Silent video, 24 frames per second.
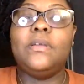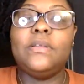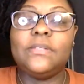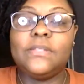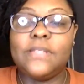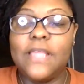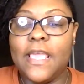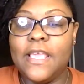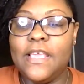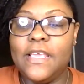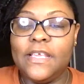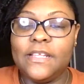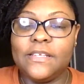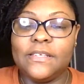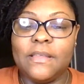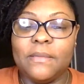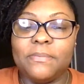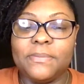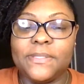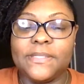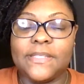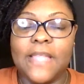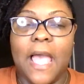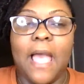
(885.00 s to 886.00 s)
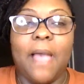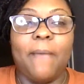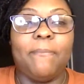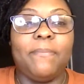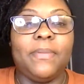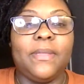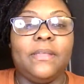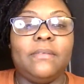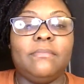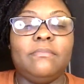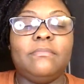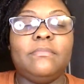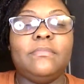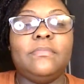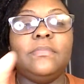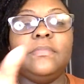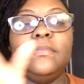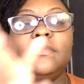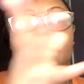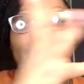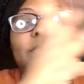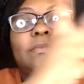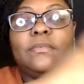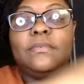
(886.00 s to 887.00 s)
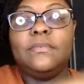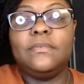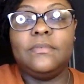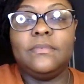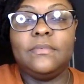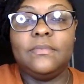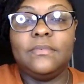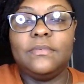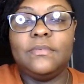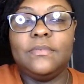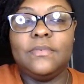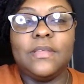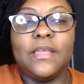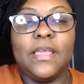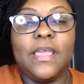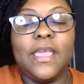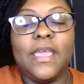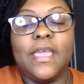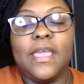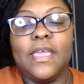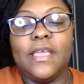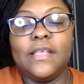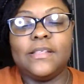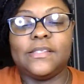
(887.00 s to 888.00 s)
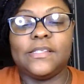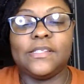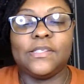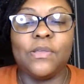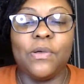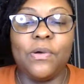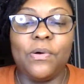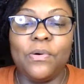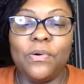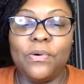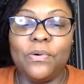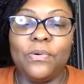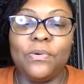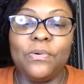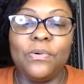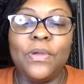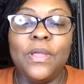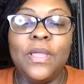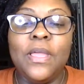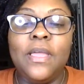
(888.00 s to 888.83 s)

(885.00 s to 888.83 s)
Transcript: they end up stopping. And so